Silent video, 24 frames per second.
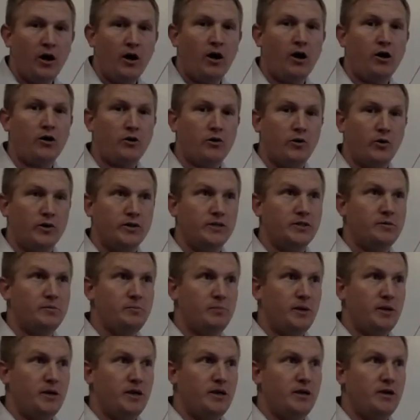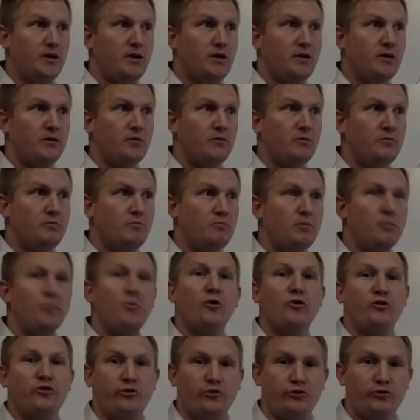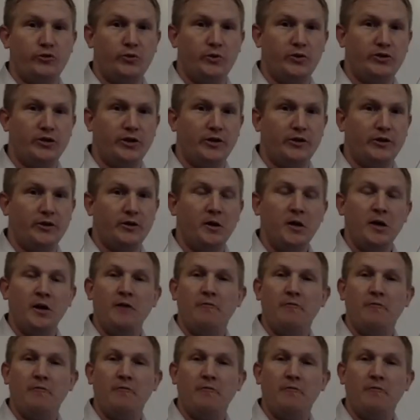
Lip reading: are going to be proportional to each other.